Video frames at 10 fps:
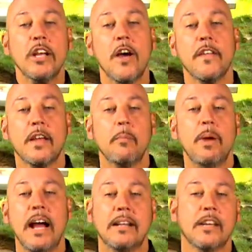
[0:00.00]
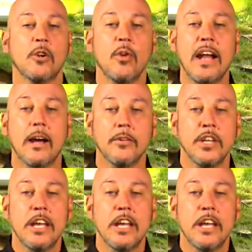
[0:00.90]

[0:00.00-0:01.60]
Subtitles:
on the compacted ground,